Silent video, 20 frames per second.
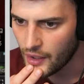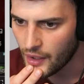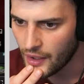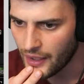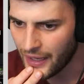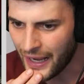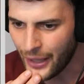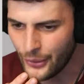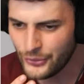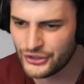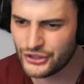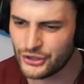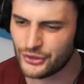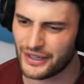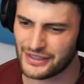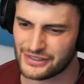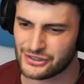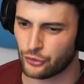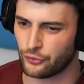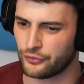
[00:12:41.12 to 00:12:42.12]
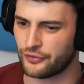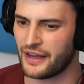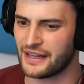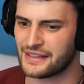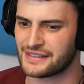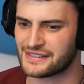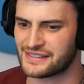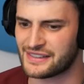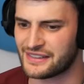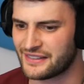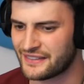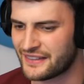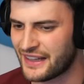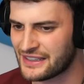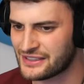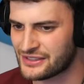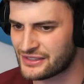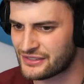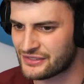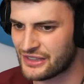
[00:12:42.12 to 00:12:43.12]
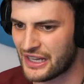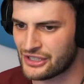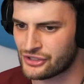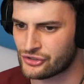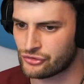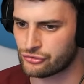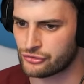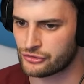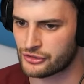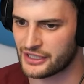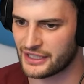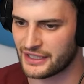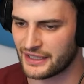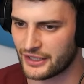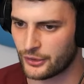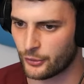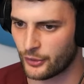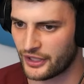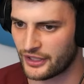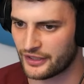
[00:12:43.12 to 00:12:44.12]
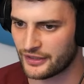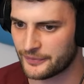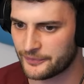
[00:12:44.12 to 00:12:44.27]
How do you do that so fast? That's really Jesus. Quick.